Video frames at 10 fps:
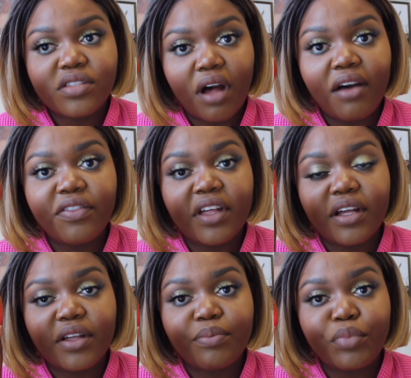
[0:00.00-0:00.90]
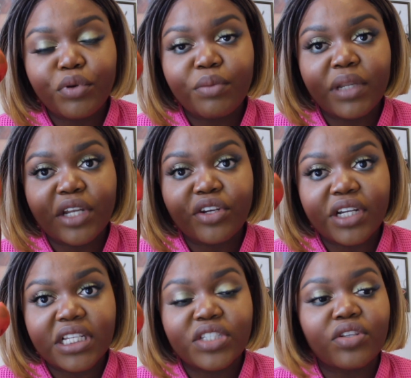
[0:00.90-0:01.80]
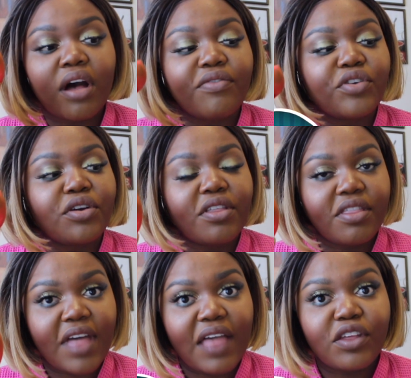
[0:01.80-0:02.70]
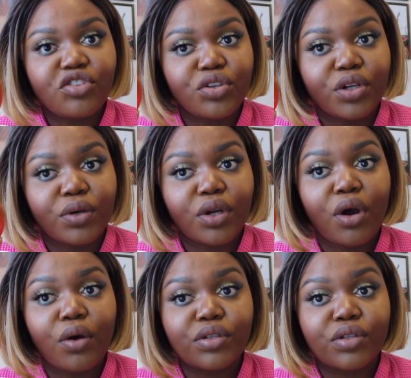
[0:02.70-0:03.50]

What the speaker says: The Beauty Blender is softer than the Juno Co.